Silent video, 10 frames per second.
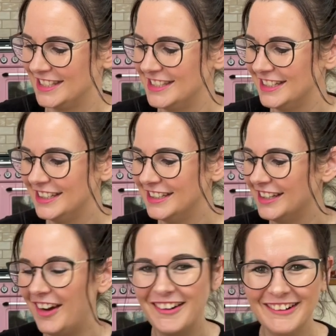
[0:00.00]

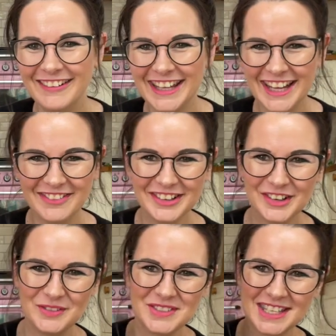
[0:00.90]
Oh, and it even
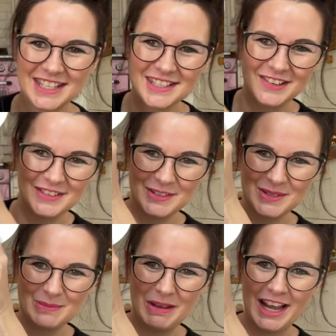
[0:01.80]
comes in its own
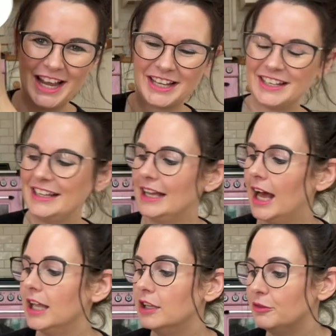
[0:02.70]
dust bag.
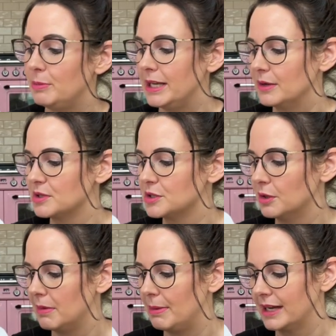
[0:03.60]
Love being able to store
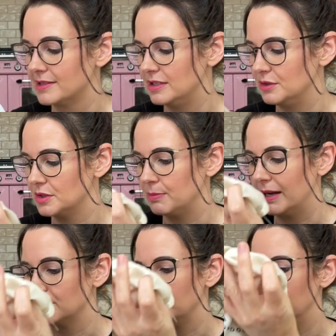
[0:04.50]
my bags in dust
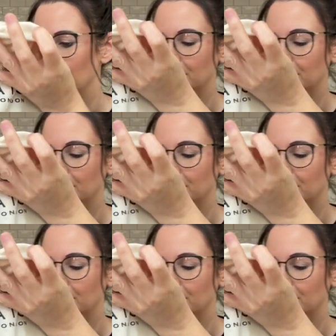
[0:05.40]
bags when you're not